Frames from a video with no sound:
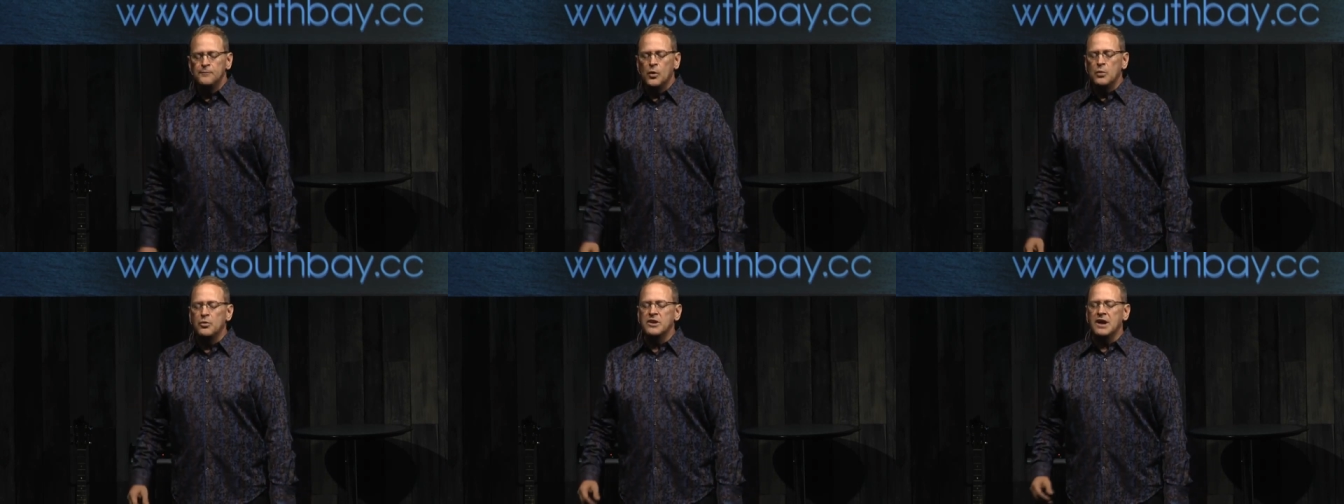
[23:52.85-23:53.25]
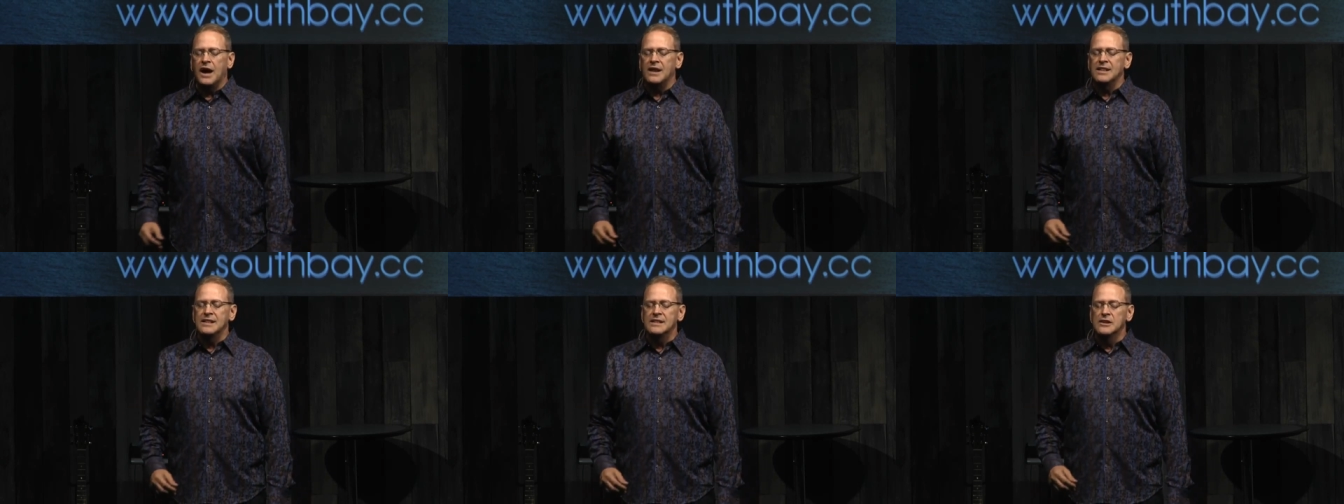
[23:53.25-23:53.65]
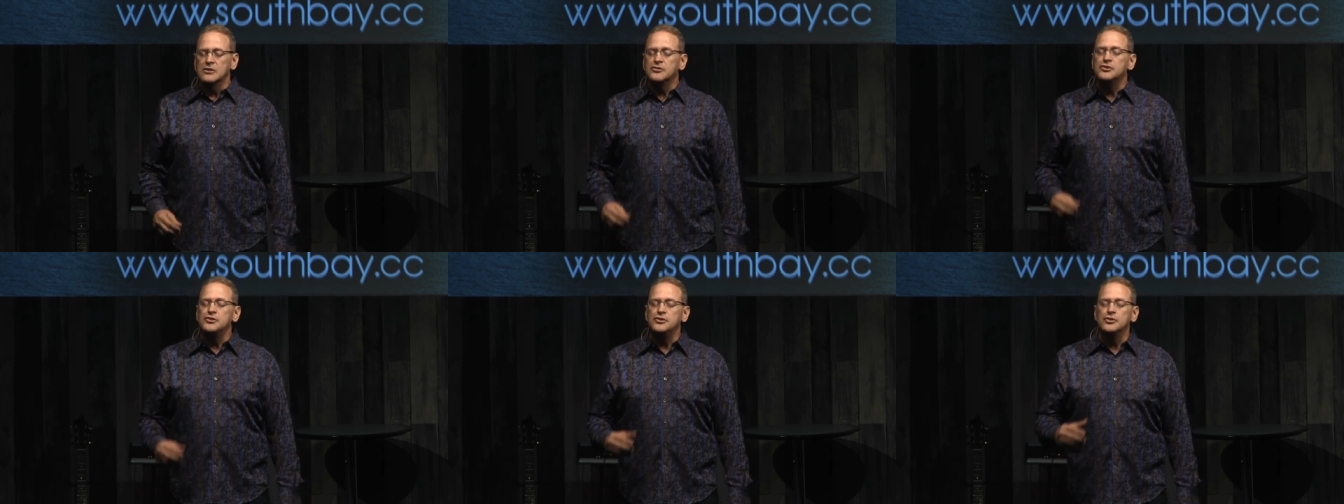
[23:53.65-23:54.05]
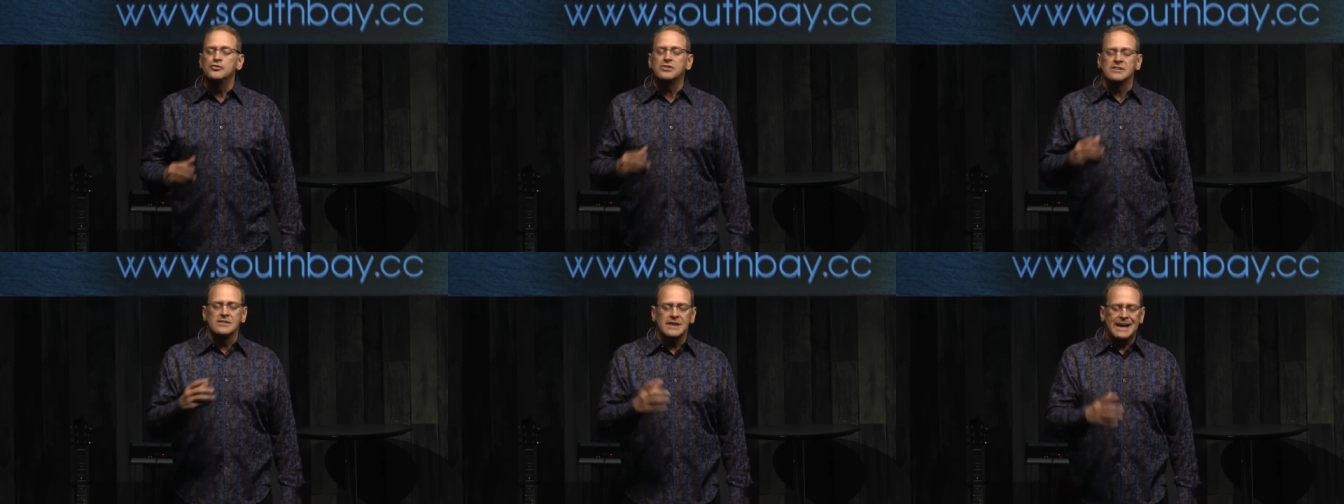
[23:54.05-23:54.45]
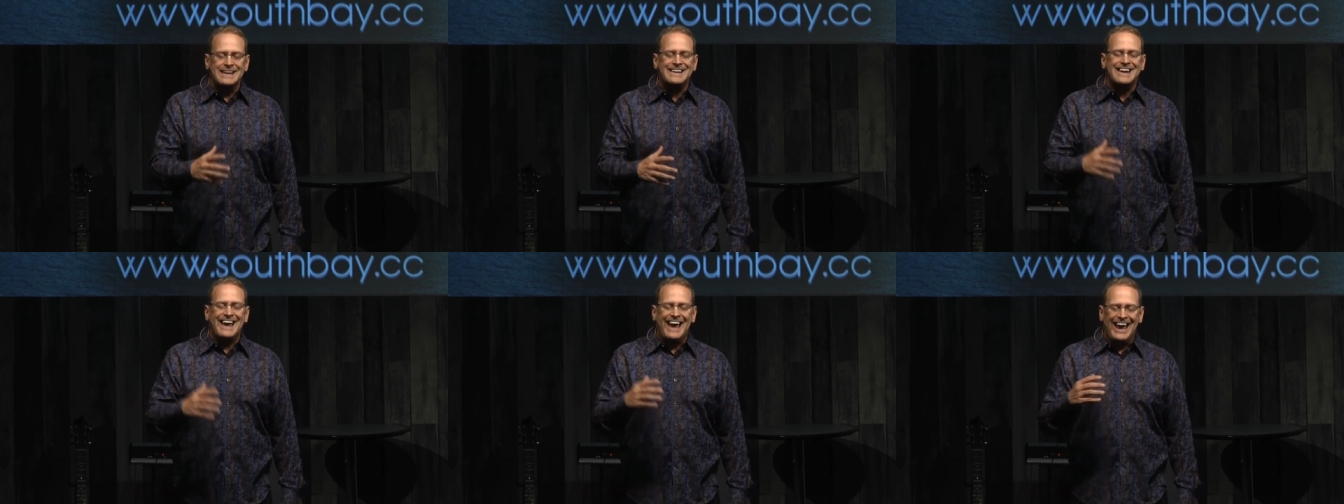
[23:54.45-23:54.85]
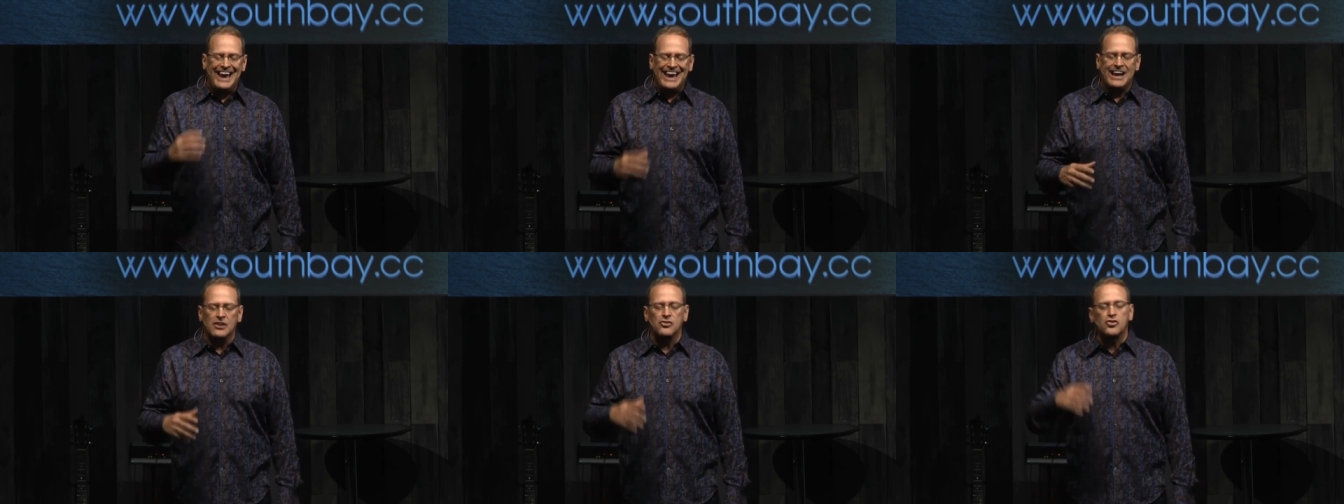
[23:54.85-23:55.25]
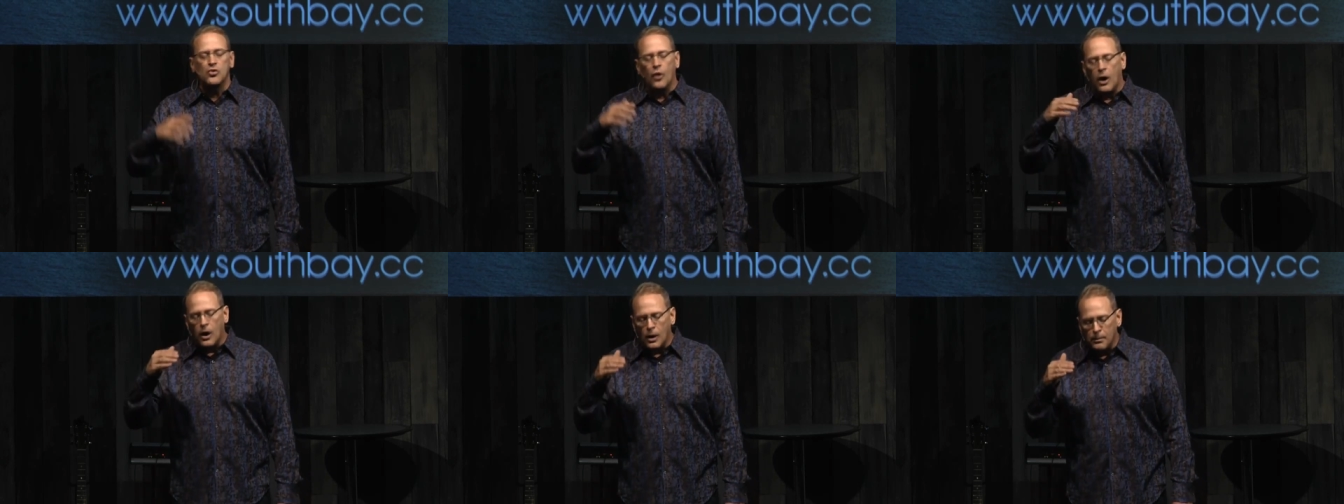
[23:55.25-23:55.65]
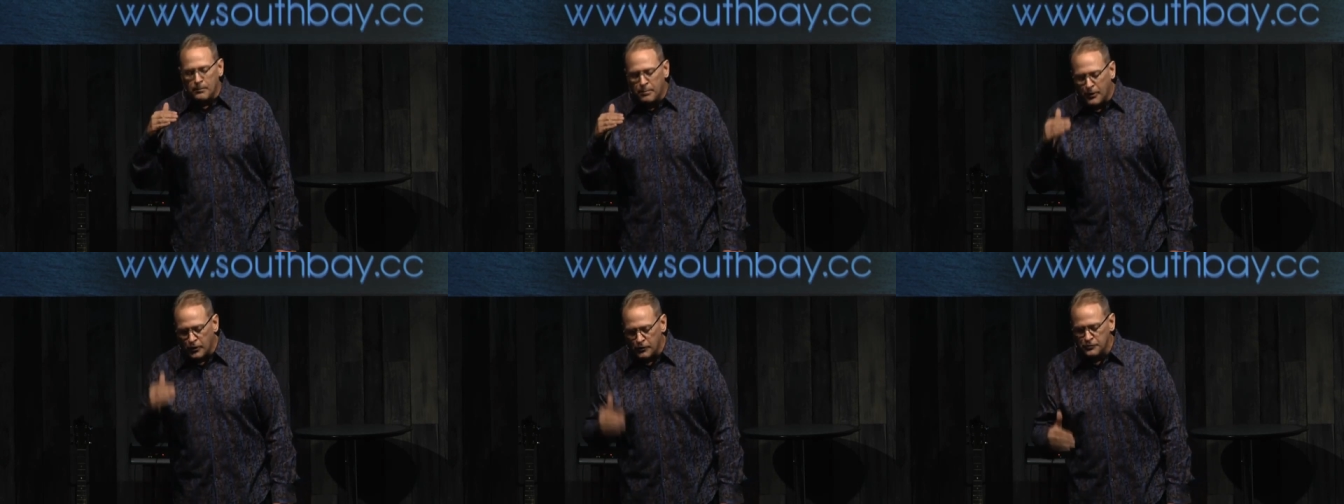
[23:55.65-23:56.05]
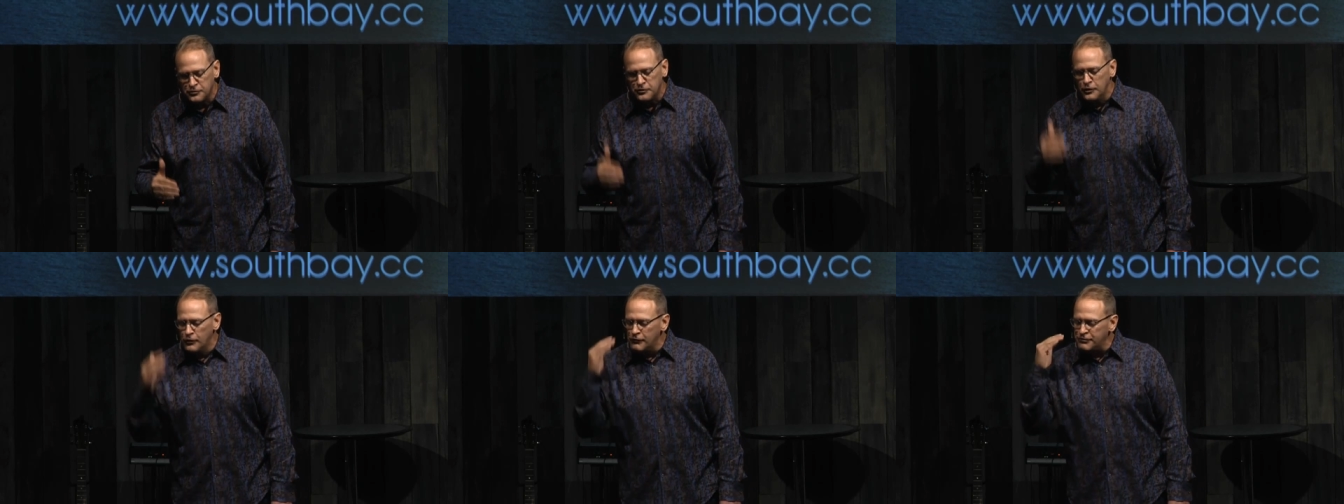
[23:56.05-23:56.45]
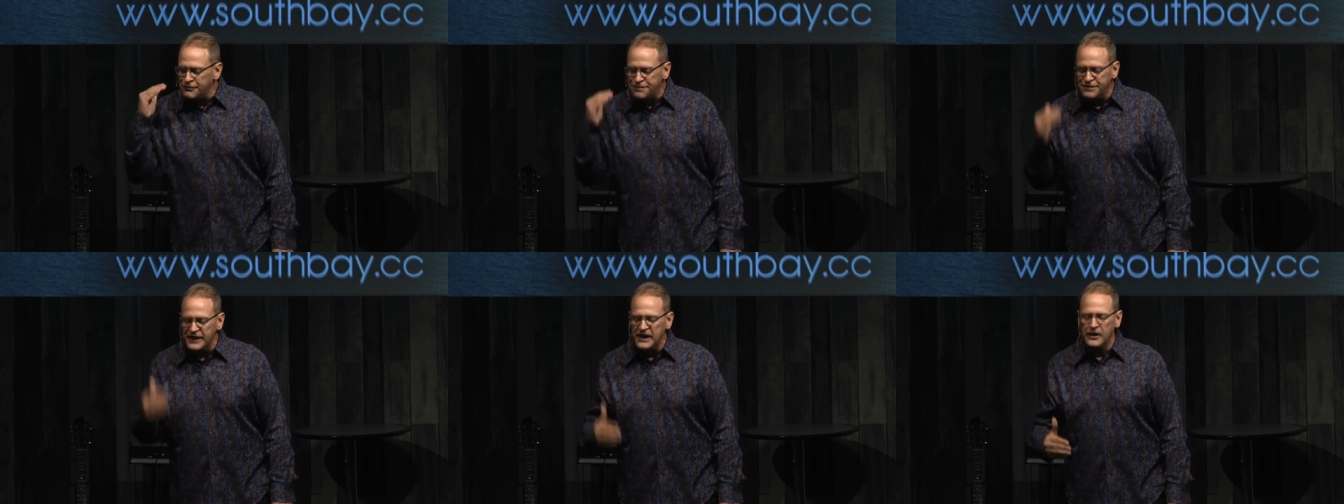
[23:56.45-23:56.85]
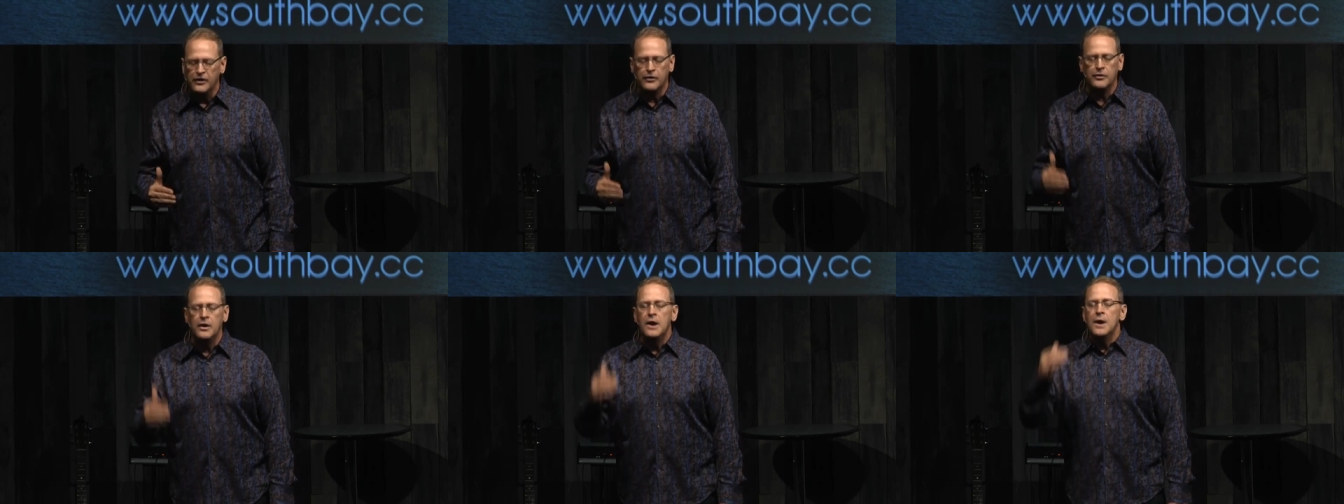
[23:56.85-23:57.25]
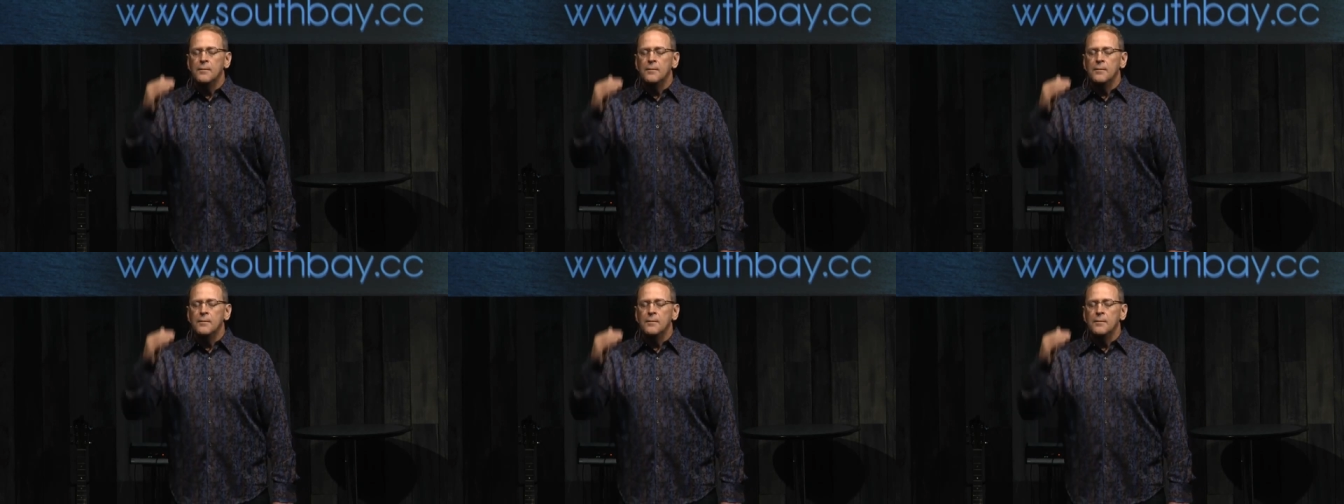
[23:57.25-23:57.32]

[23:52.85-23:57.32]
We would not look to you to lend a hand to our personal fear,